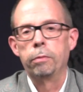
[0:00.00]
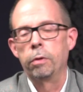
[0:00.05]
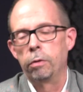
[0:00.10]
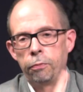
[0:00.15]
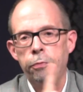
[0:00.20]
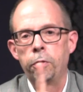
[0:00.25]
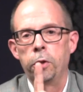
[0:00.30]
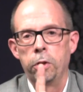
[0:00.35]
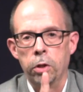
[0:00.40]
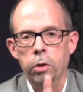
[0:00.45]

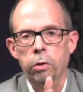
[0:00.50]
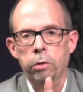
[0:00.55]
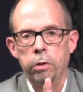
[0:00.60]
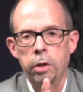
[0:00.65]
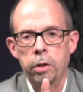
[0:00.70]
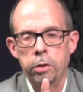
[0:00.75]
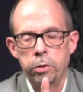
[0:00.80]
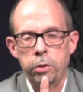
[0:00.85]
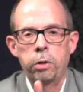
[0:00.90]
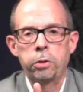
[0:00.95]
Footnote,
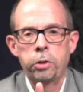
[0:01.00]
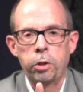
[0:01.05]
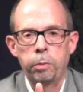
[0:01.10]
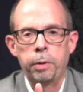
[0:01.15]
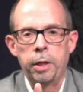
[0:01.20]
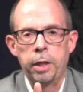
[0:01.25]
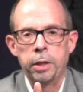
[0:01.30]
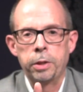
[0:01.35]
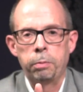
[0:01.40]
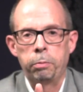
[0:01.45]
it is also
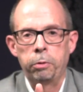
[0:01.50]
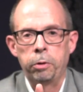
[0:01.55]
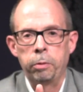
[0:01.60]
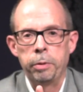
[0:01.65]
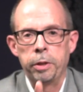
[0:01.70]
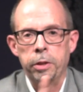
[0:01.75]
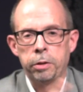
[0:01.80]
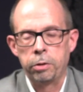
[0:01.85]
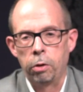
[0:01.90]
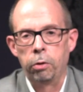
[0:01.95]
possible to
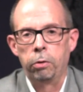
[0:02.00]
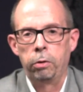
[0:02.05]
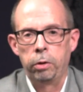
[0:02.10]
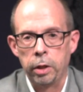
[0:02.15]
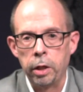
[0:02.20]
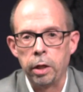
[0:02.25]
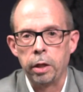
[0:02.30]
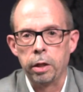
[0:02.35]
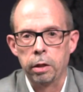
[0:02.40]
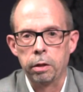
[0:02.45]
be a total
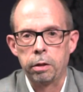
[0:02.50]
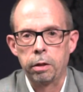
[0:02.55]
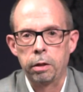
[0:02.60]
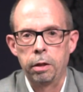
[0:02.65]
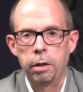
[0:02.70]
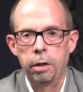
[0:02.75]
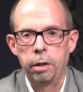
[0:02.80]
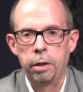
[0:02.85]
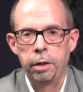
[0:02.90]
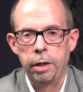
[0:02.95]
idiot
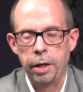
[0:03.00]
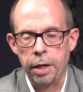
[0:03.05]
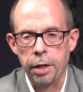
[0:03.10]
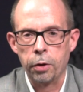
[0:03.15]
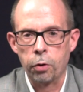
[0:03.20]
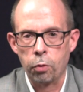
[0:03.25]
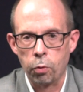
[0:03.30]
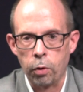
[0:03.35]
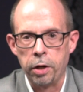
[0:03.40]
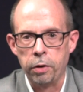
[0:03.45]
and
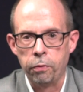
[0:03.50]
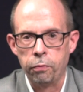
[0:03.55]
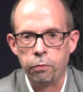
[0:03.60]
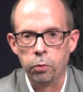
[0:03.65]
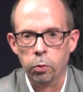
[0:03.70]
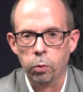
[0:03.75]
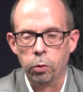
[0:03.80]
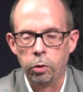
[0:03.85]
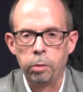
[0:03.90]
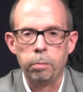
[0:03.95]
a great
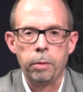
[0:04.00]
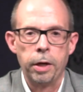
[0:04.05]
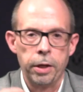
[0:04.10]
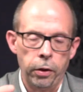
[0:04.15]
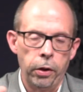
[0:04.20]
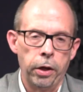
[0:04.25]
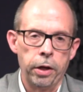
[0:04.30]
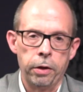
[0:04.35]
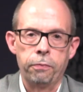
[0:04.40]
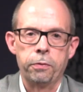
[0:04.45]
fool. My
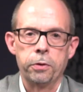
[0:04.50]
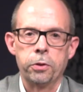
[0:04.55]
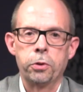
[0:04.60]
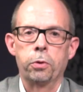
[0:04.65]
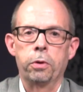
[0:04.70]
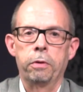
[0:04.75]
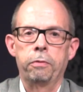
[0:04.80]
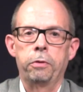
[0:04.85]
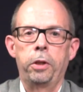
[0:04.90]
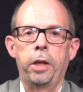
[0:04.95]
life is
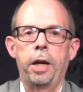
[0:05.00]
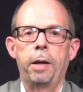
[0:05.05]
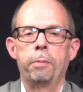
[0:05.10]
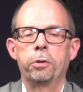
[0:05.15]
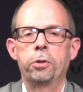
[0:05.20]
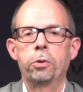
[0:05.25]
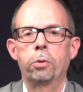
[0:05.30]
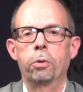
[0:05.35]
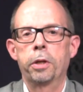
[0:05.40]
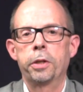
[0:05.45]
sort of a
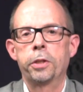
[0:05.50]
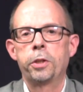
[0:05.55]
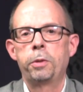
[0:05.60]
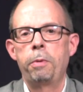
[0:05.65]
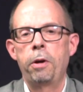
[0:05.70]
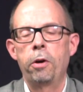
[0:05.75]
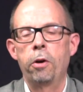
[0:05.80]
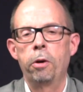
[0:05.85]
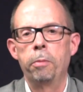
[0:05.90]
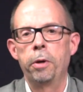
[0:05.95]
laboratory
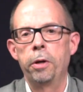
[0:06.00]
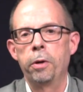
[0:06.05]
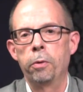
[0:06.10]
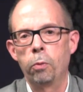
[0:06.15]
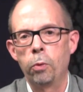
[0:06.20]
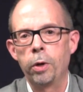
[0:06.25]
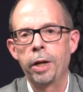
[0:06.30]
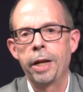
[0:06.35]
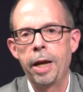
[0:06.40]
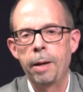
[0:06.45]
experiment
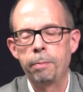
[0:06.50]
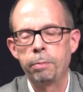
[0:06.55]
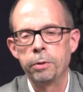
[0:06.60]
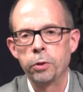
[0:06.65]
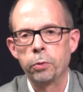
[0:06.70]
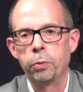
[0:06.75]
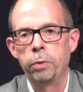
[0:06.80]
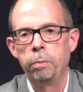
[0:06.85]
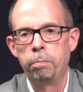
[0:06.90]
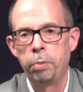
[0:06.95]
in what
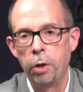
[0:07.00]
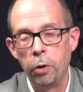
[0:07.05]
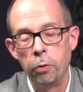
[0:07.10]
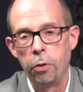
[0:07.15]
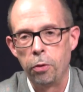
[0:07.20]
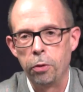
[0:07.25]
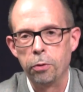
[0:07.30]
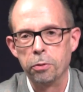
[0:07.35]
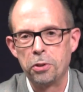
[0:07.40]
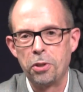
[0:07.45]
happens when
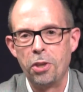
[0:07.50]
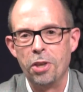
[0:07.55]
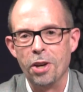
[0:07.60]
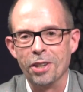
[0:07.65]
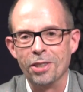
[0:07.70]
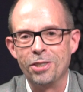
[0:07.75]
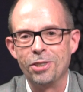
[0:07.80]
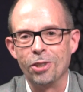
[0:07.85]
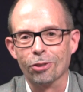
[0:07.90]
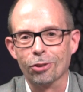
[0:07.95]
both of those
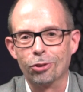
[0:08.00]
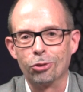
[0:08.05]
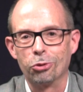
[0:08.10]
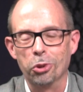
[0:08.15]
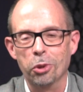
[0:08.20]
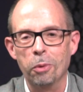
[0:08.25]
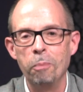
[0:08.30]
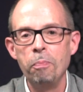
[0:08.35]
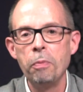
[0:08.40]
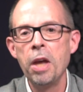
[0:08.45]
things are
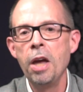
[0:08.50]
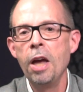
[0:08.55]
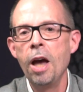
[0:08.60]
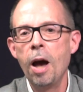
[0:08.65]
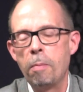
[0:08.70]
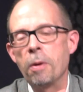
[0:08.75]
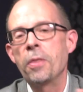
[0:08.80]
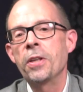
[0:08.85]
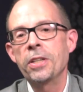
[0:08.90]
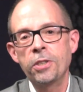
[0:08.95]
true.
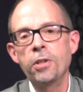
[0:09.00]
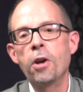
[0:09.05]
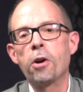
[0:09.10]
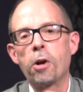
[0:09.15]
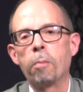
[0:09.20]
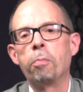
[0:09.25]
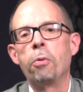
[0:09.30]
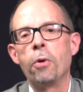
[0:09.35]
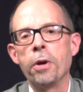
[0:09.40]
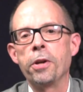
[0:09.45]
But that's not
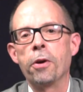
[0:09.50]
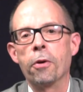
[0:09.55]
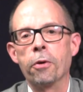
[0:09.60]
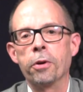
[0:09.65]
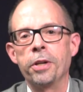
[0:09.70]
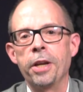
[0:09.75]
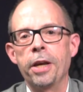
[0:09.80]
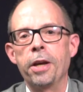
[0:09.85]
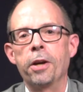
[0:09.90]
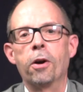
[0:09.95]
our point here
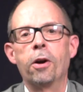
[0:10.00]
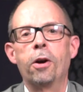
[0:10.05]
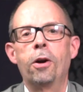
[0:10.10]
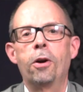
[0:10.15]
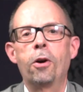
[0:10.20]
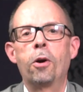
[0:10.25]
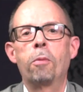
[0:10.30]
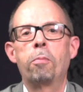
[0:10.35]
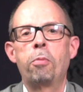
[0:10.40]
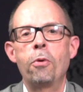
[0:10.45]
today.
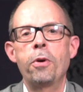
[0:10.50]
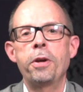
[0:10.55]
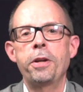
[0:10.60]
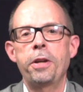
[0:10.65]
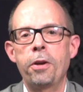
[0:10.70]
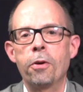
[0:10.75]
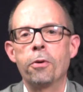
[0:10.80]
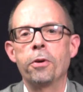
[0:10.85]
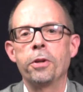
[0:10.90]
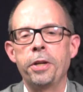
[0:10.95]
Our point
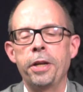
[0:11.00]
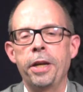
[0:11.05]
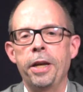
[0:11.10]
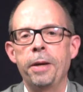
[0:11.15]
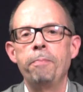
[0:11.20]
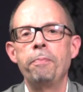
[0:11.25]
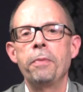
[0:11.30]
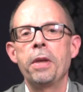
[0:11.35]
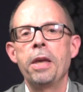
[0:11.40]
here today